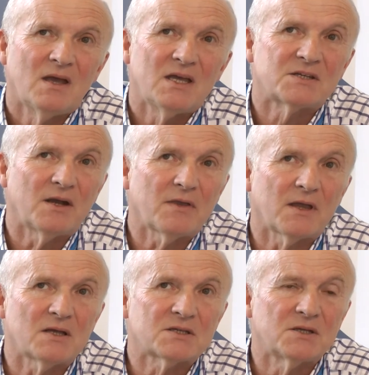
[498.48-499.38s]
Is there
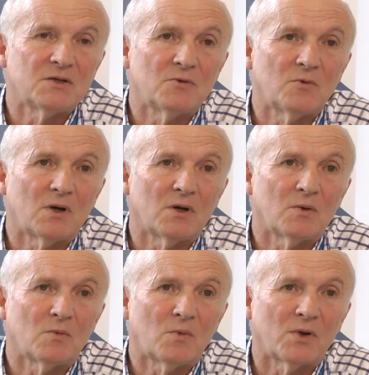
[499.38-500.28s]
anything else that you
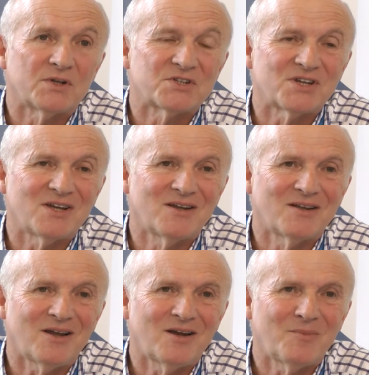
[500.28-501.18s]
want to say,
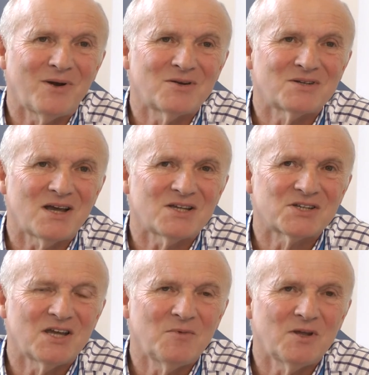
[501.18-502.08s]
Claire, about
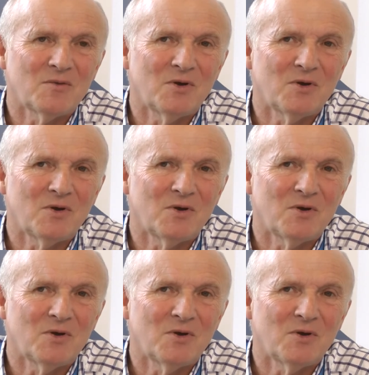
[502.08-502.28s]
askAMEE at the